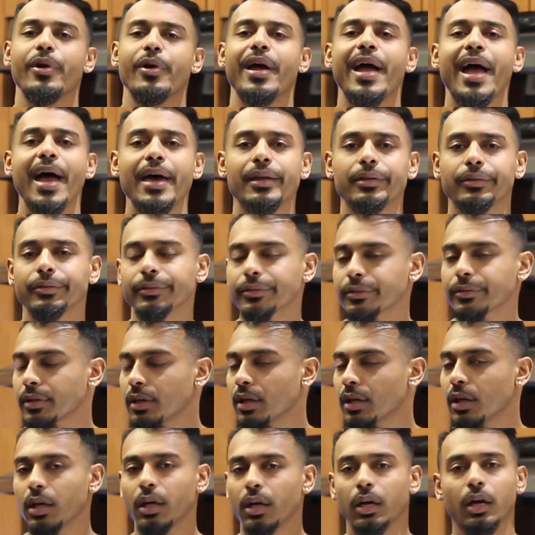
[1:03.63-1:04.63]
rat,
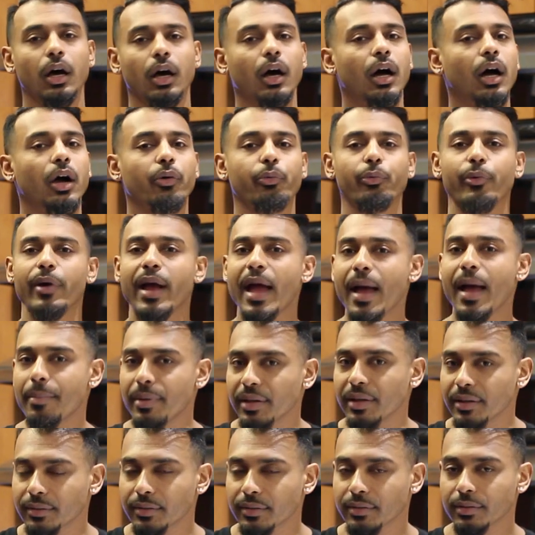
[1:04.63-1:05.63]
a
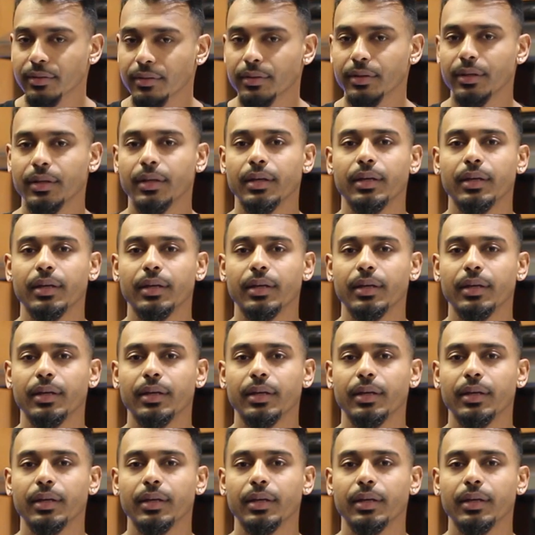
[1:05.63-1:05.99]
rabbit,